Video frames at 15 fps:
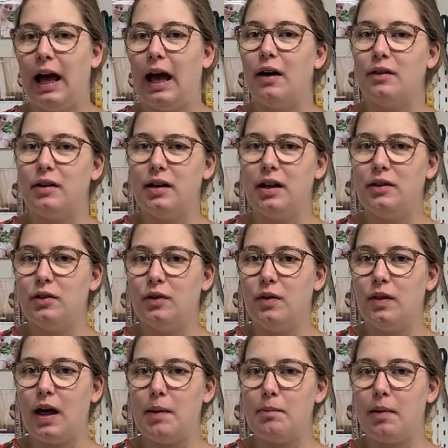how did they do
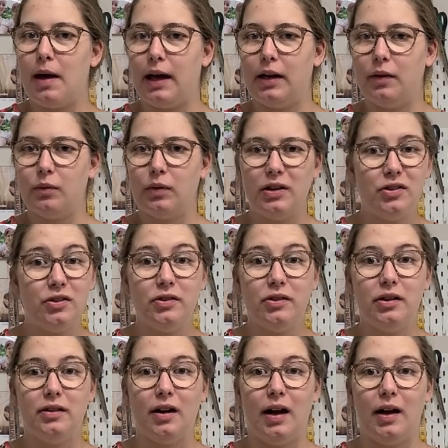that back in
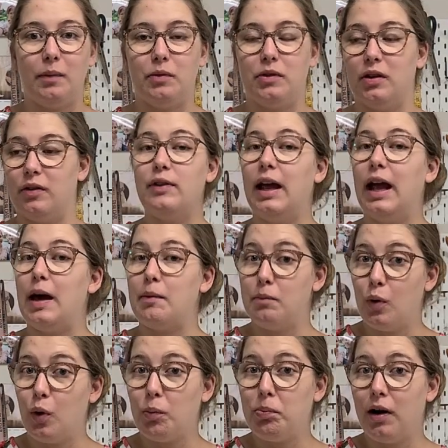Regency times if they had
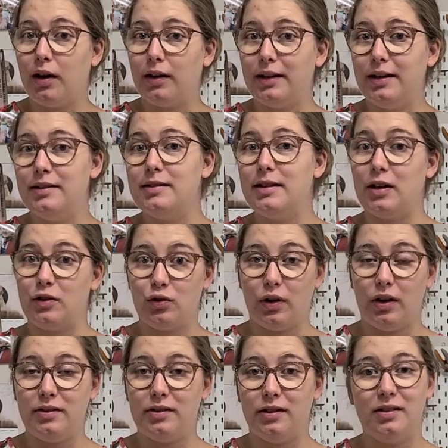more parties than
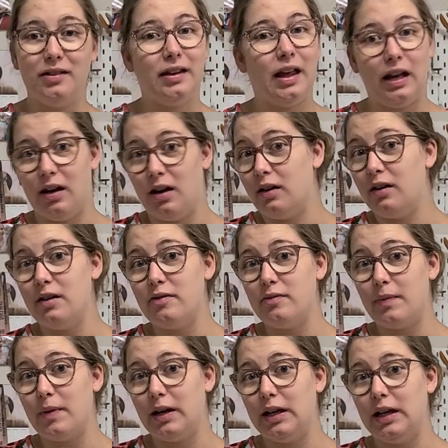dresses and not enough
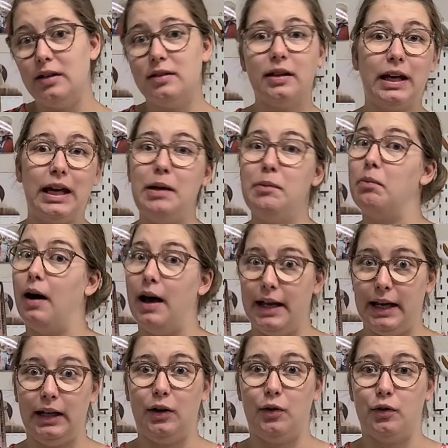money to keep
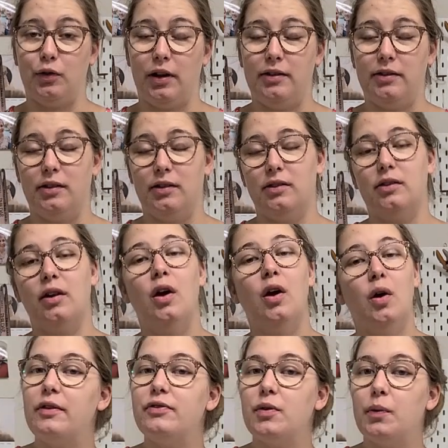buying new dresses?
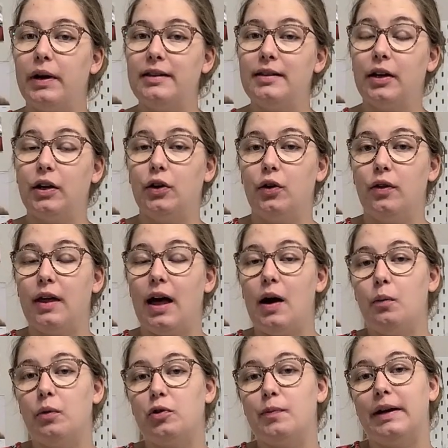One of the ways they could do
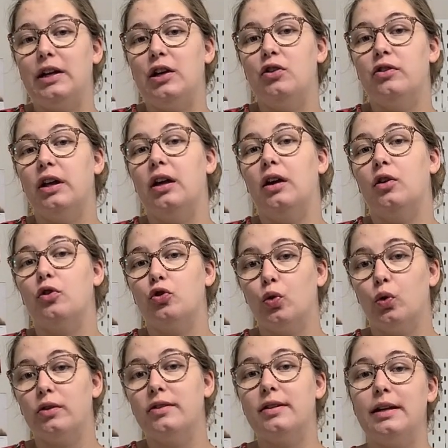that was by using
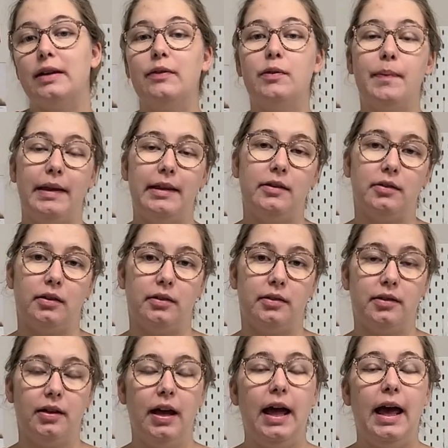short sleeve
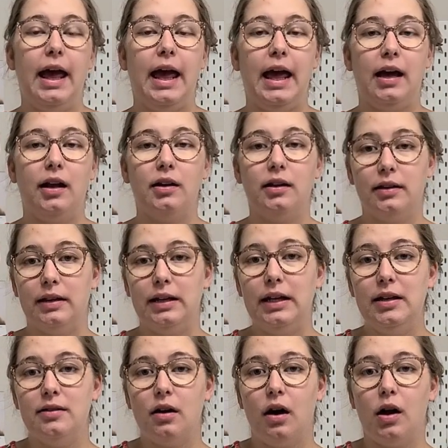spencers. And
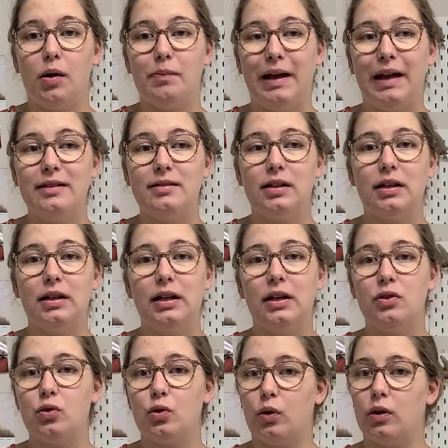these are
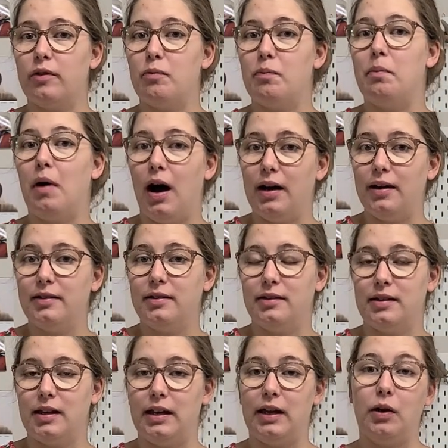basically sort of
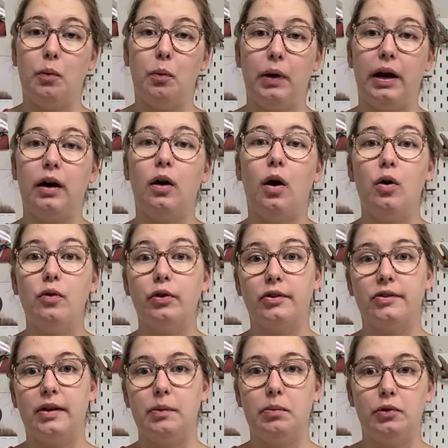bodices that they could wear over
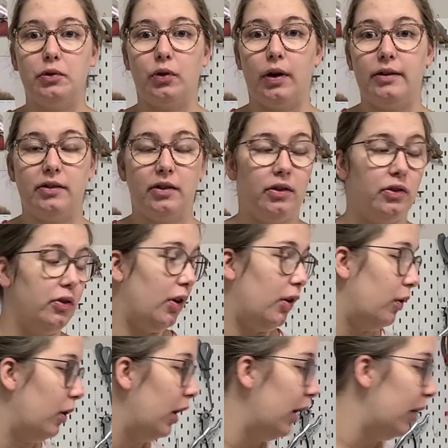simple dresses.
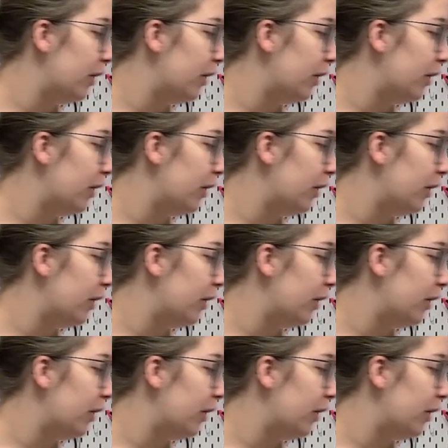So